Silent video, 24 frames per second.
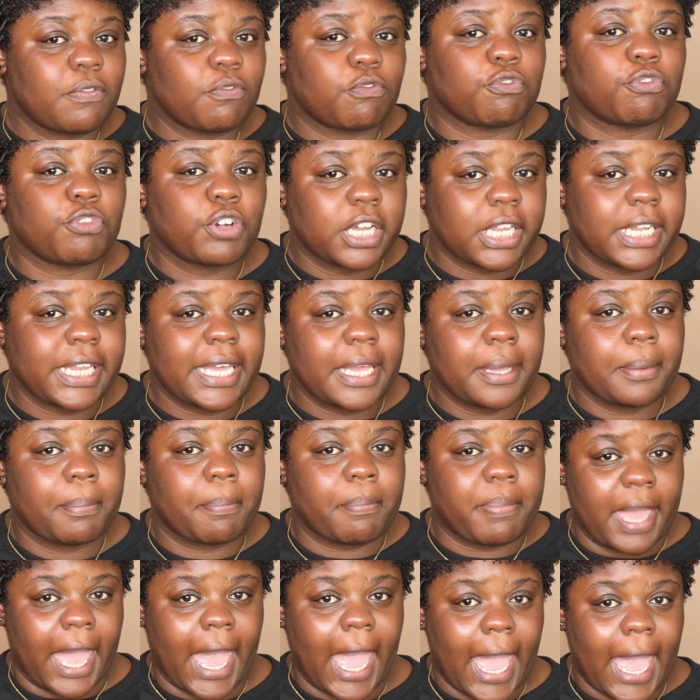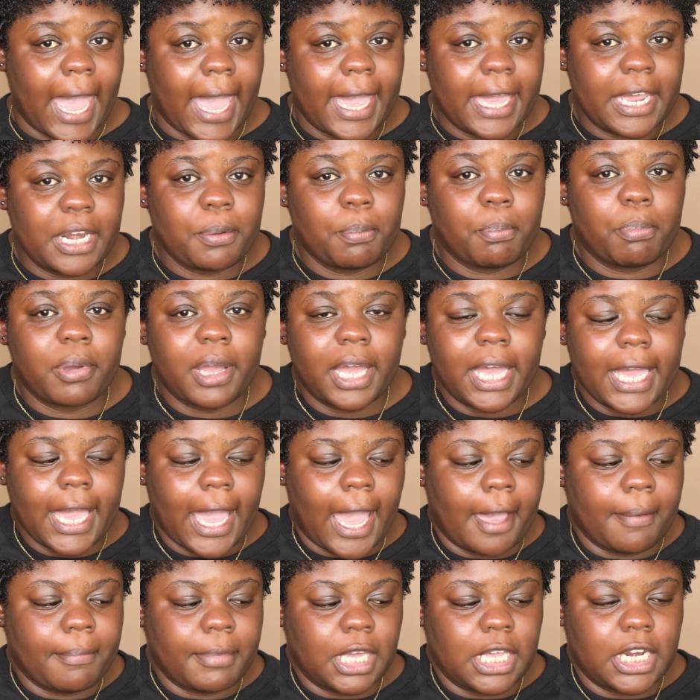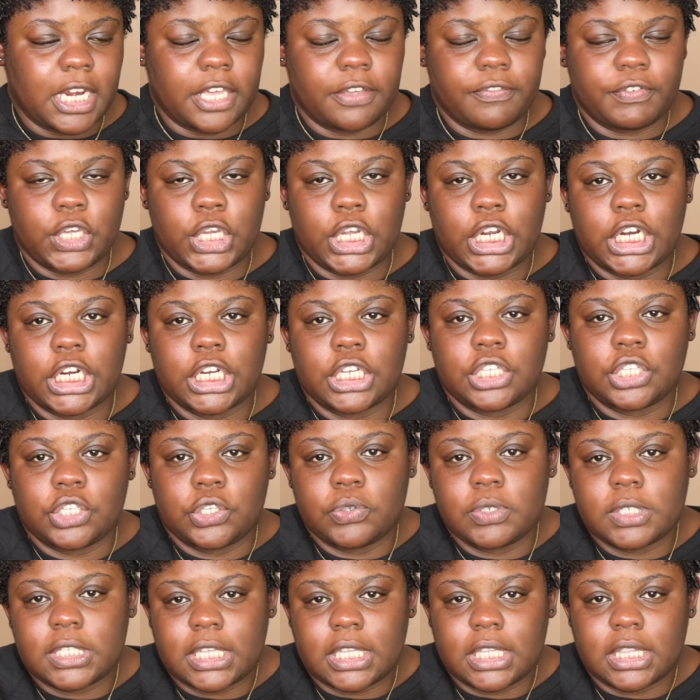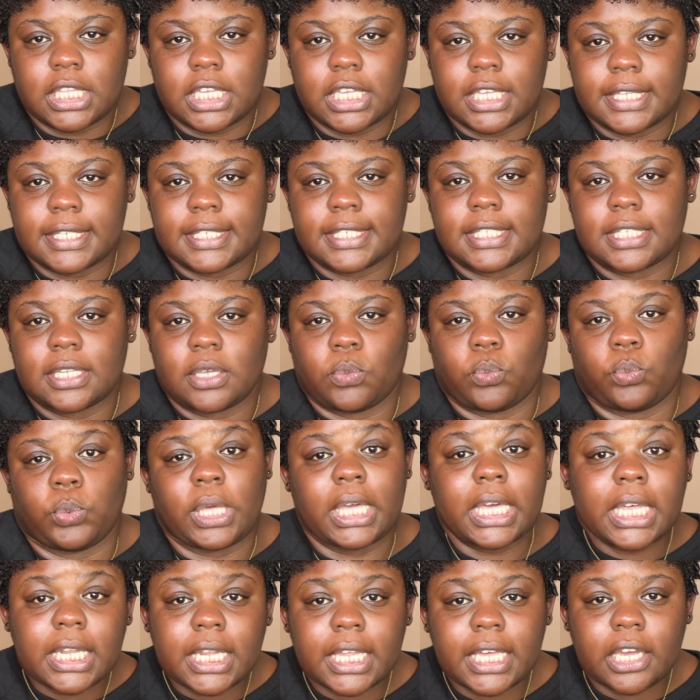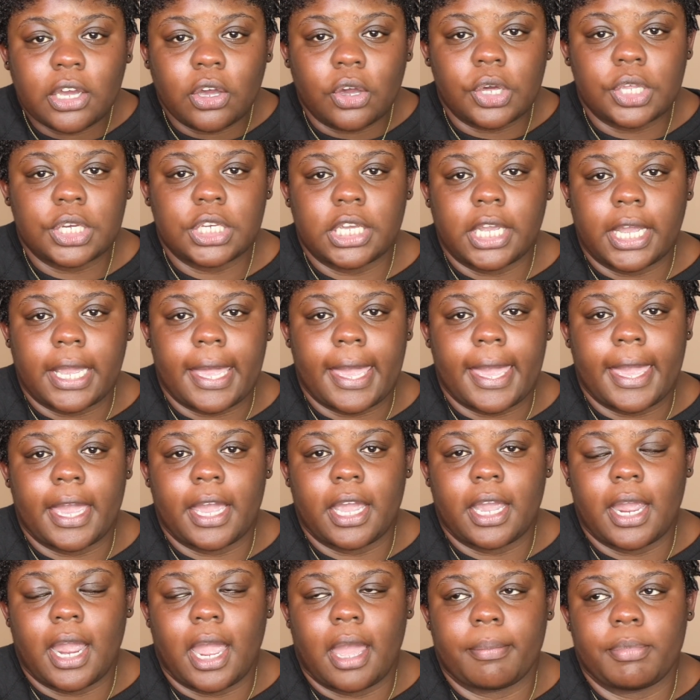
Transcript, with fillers: isn't really bad, but I mean, if you're using this weekly on your hair,